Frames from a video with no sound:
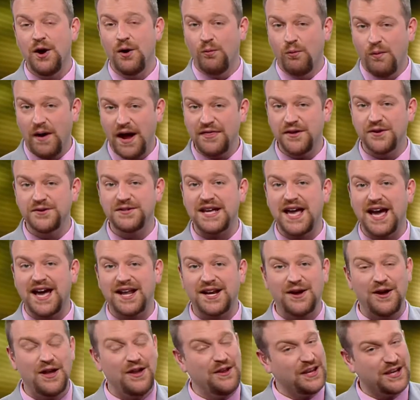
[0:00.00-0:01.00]
Weather
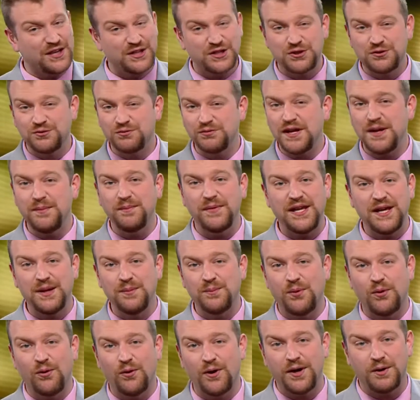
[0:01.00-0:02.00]
data extremely
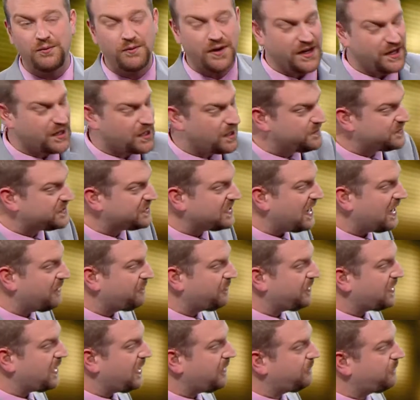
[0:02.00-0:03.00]
important when it comes to
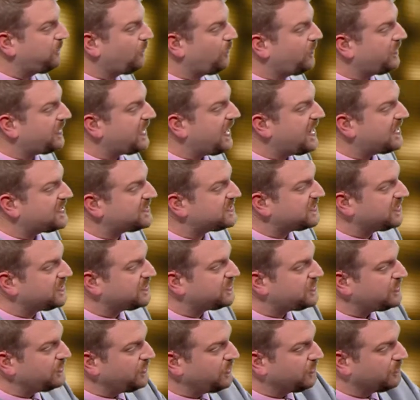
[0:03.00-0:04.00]
everyday forecasting
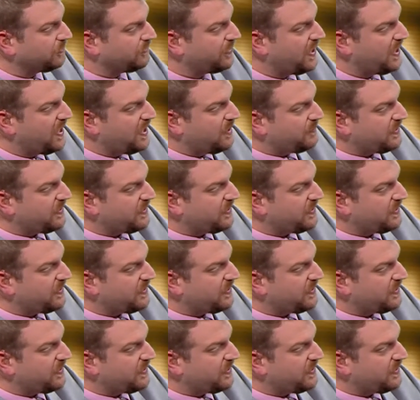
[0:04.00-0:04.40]
too,